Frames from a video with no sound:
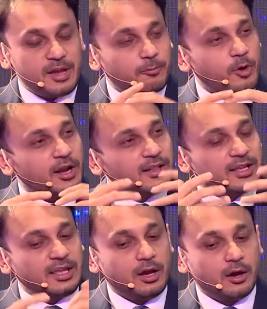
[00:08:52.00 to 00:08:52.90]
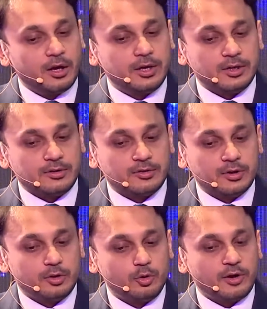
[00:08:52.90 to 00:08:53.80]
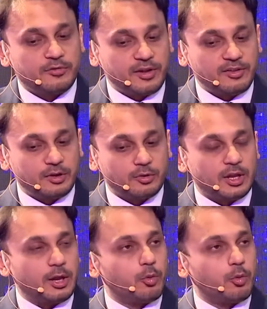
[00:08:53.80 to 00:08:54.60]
what are the key hurdles you are facing today?